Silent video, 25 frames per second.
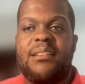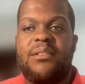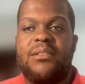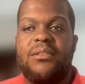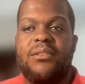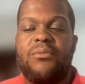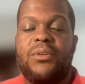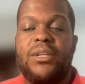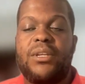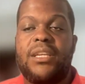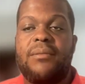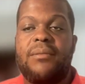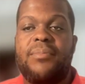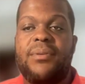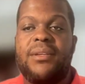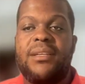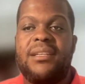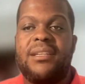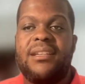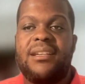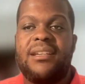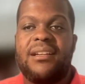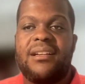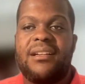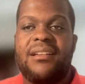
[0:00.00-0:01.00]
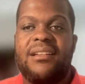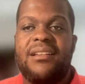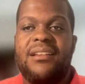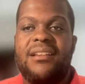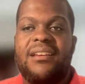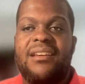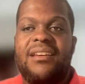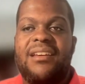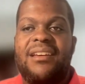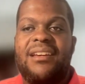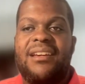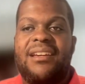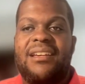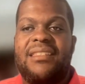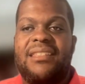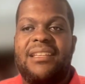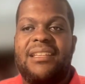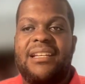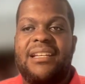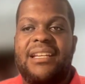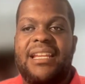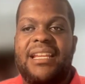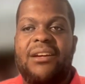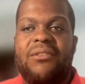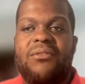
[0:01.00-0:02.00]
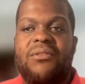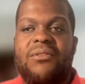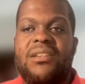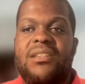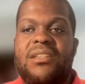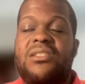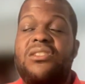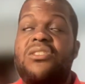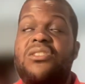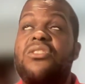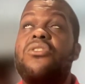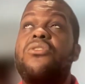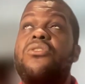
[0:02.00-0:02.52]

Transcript: on Wikipedia. In that language,